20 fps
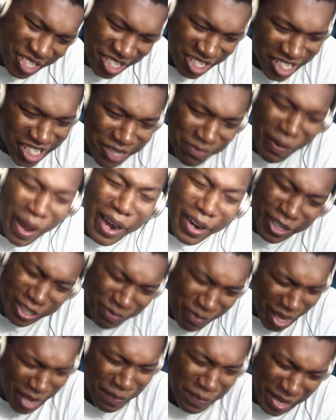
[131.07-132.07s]

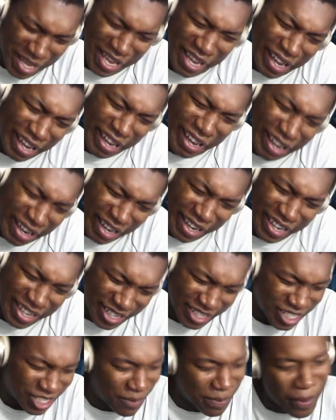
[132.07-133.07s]
Spiders make me
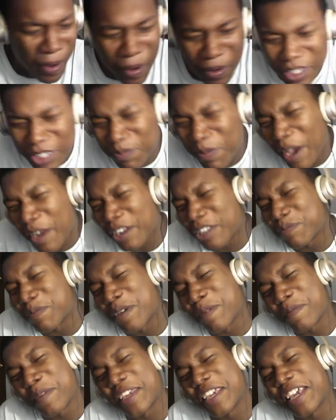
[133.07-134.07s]
itch, bro. Spiders
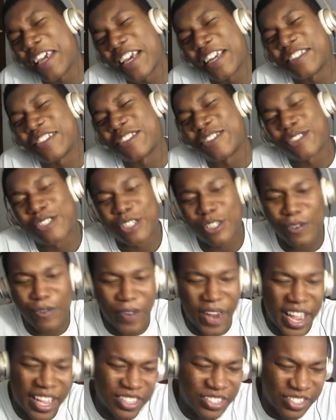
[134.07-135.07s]
make me itch and
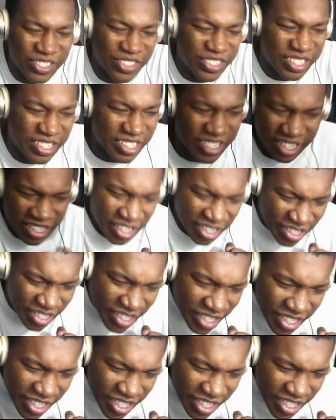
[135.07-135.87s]
scratch and just